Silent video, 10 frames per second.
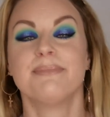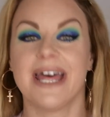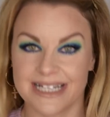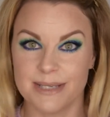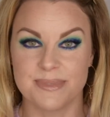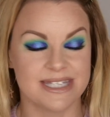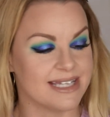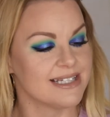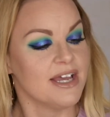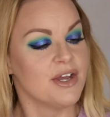
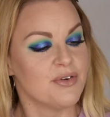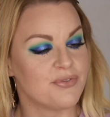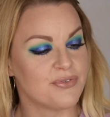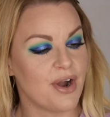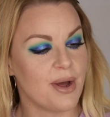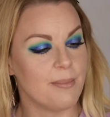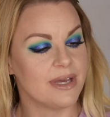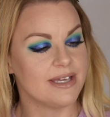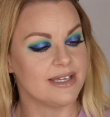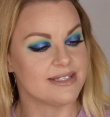lipsticks from
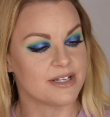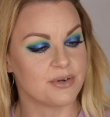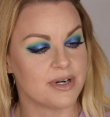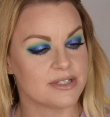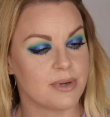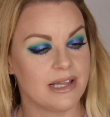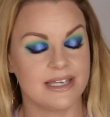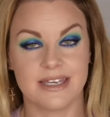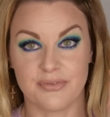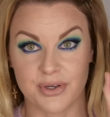Isadora as well
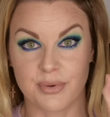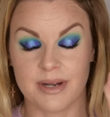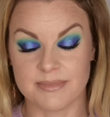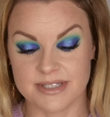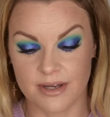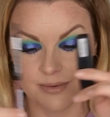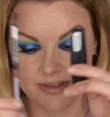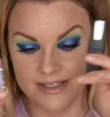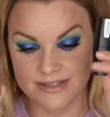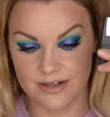in Cafe Creme. So
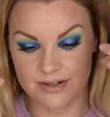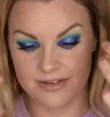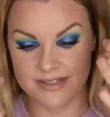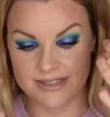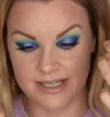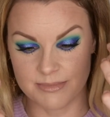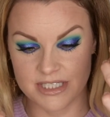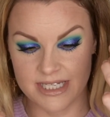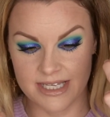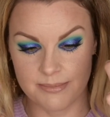these are the same
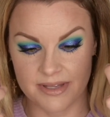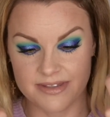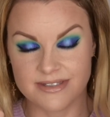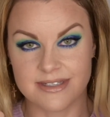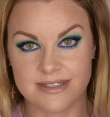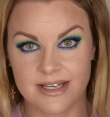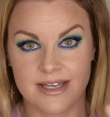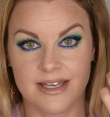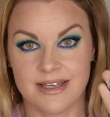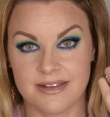shade, but this is
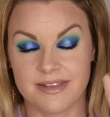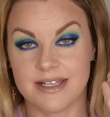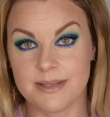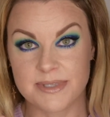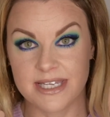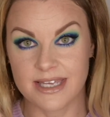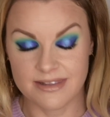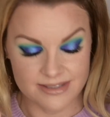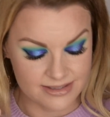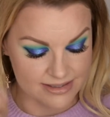the lipstick
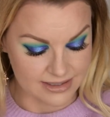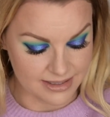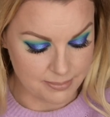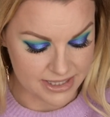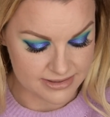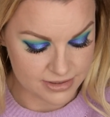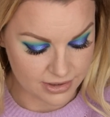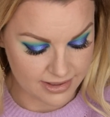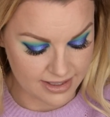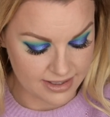and this is the lip
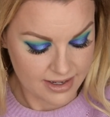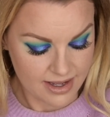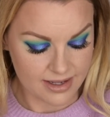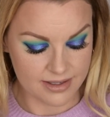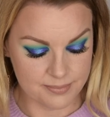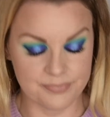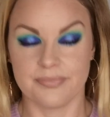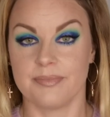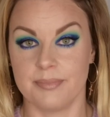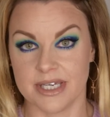pencil. And I
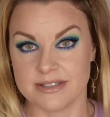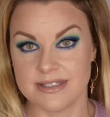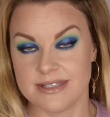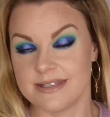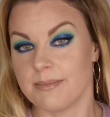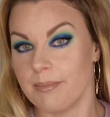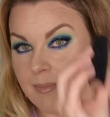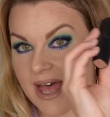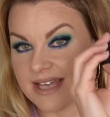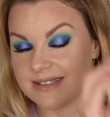because this is
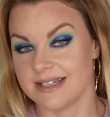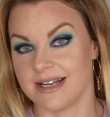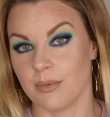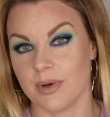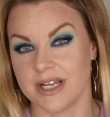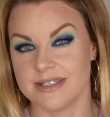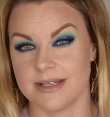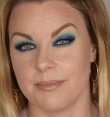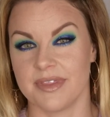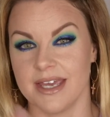matte and I wanted
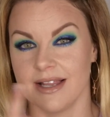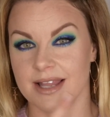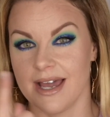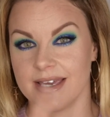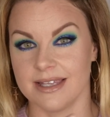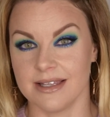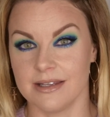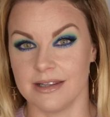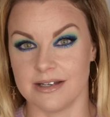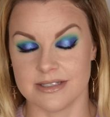something like
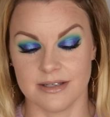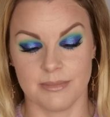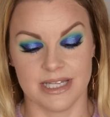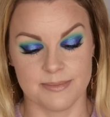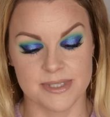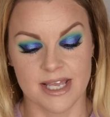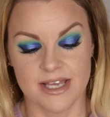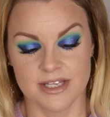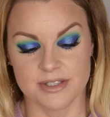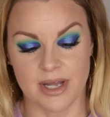glossy on my lips.
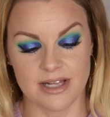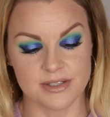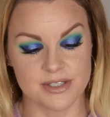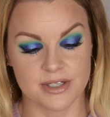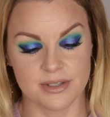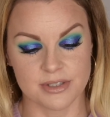So I also